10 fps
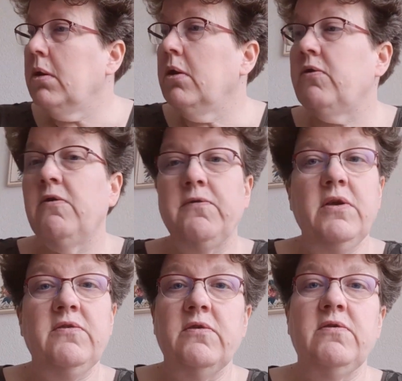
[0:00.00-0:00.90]
So for
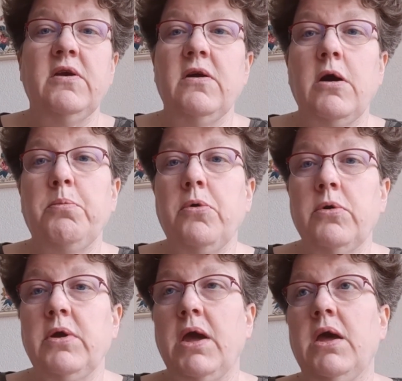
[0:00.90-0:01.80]
instance, there are
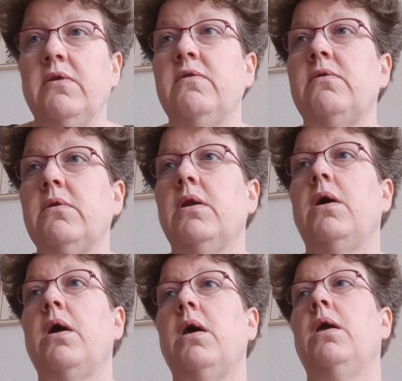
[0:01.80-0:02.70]
podcasts that
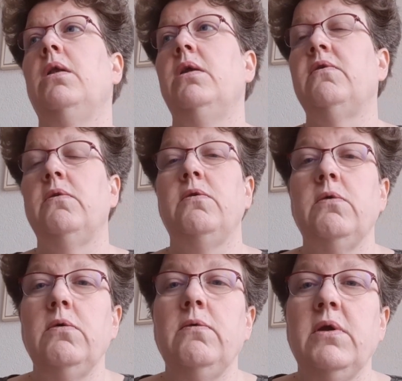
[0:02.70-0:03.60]
I listen
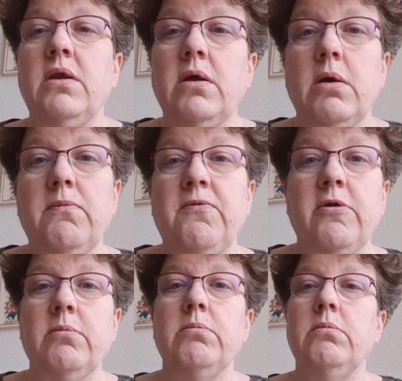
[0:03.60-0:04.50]
to that come
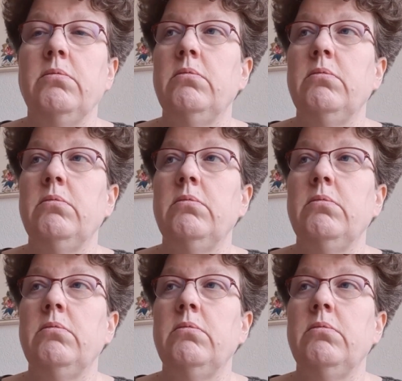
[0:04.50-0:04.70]
from